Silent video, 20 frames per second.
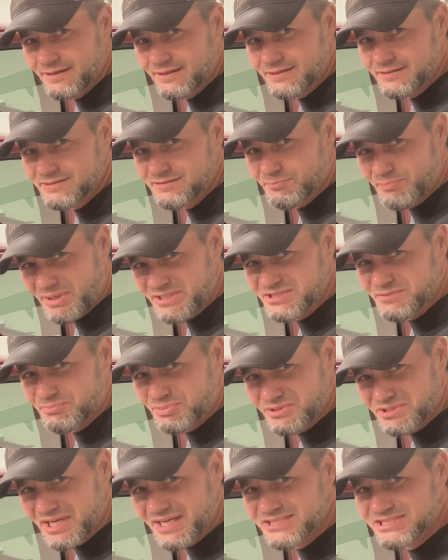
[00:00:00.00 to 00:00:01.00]
It's a budget
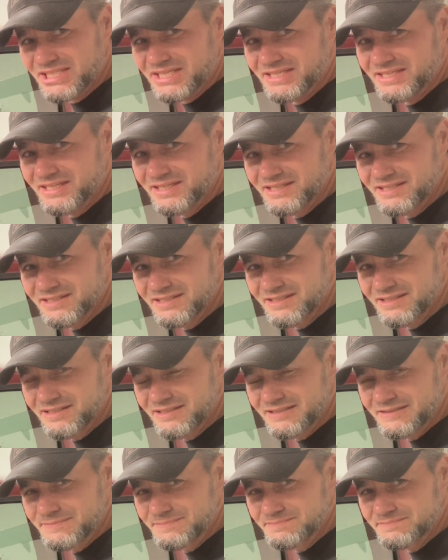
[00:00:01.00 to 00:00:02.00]
production.
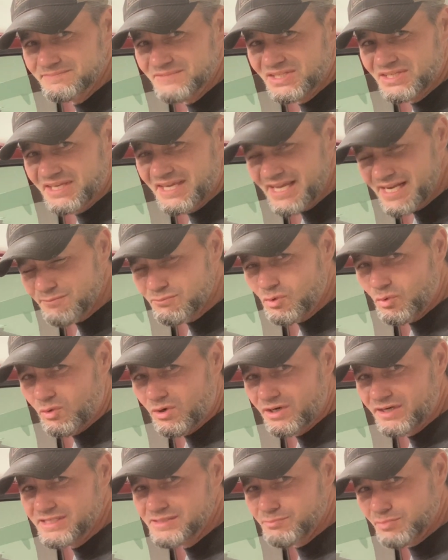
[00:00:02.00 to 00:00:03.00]
The camera
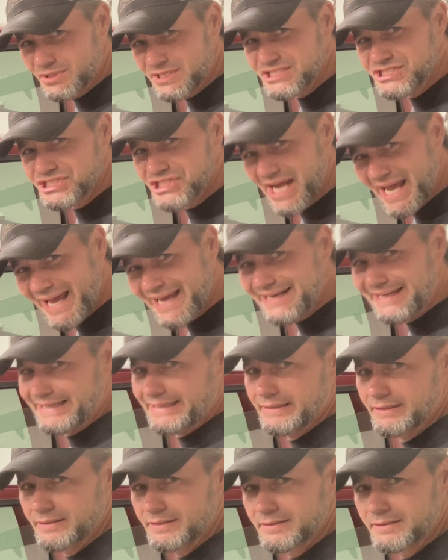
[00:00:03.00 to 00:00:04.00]
work is pretty shoddy.
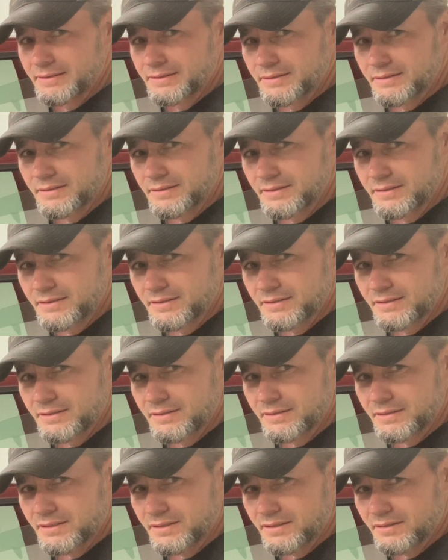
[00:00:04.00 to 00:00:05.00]

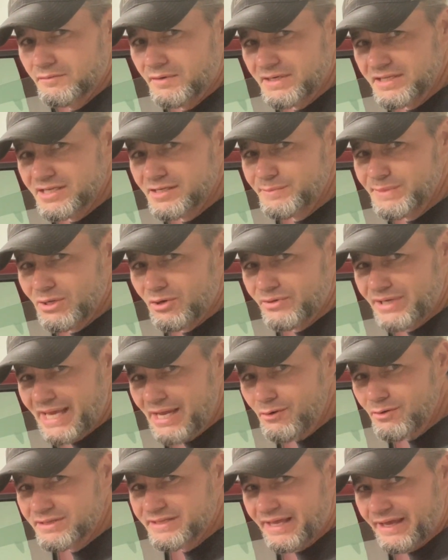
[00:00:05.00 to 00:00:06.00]
When are you gonna be okay
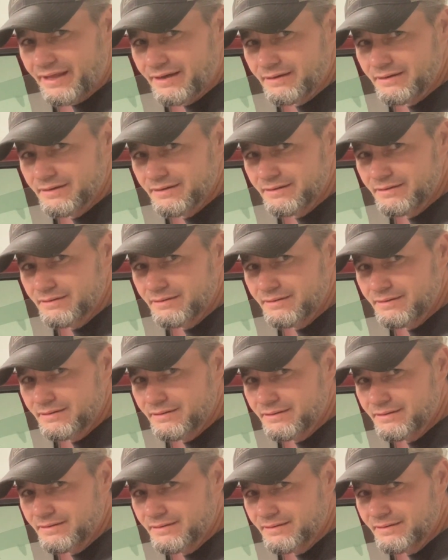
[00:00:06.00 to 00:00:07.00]
with that?
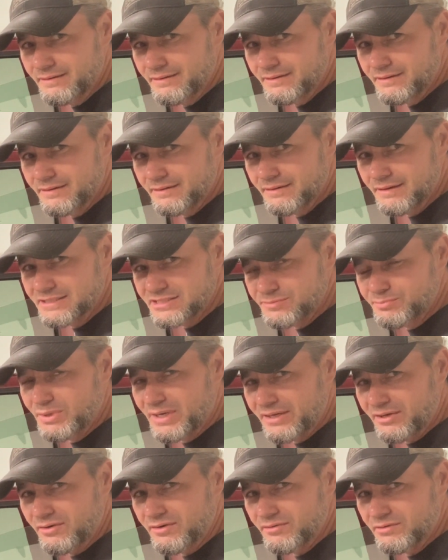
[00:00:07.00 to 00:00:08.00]
I should
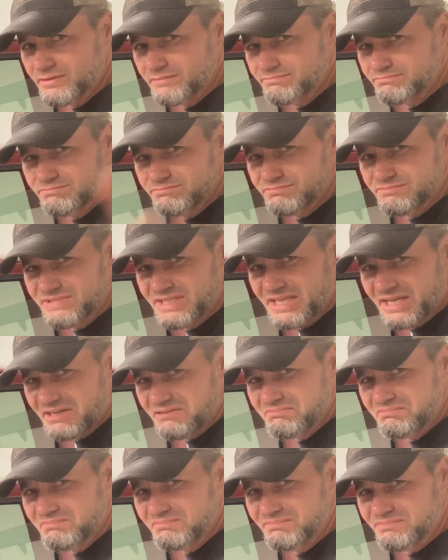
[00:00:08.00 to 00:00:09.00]
probably go get
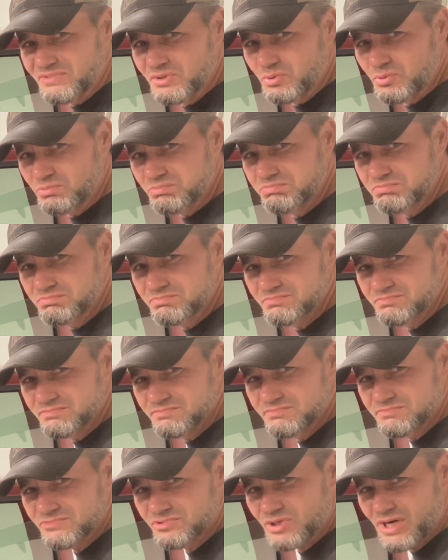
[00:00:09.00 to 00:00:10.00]
a new
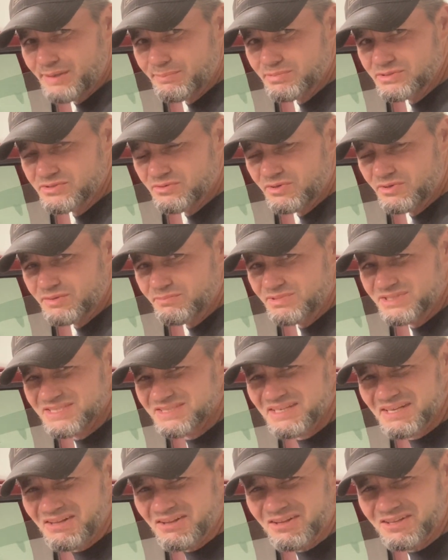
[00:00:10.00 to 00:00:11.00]
trapezoid, but
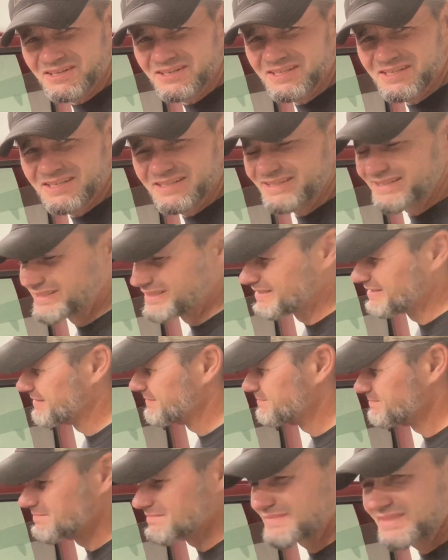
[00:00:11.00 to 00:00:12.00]
still.
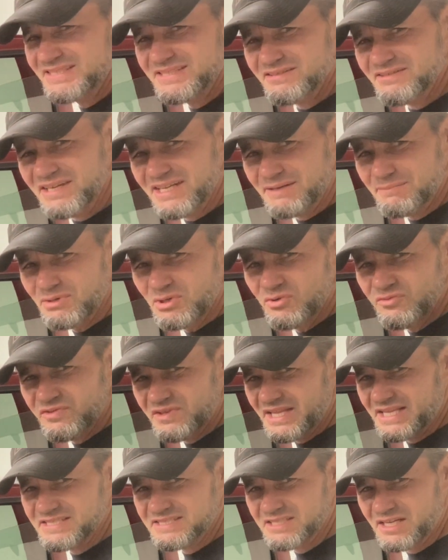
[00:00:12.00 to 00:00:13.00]
You still gotta maneuver
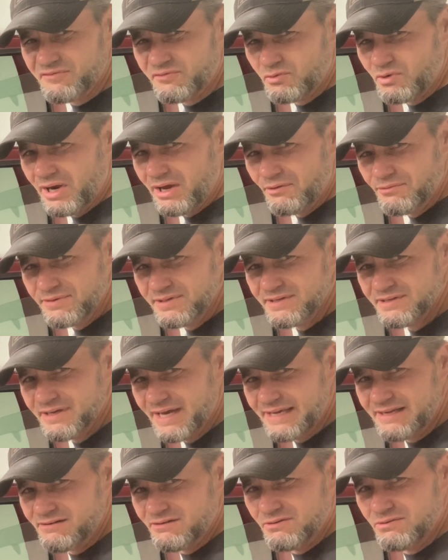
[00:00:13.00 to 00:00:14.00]
that stuff around. I
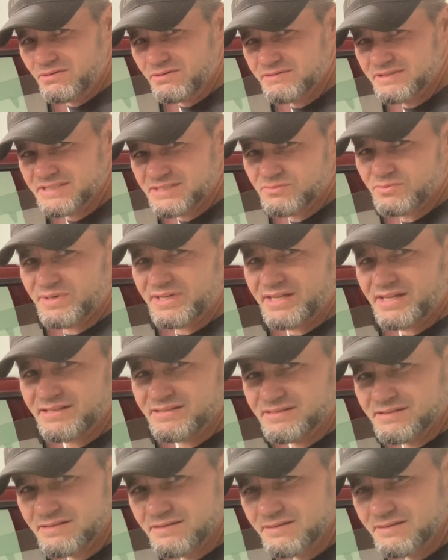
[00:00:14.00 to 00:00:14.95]
don't know, this is what it is.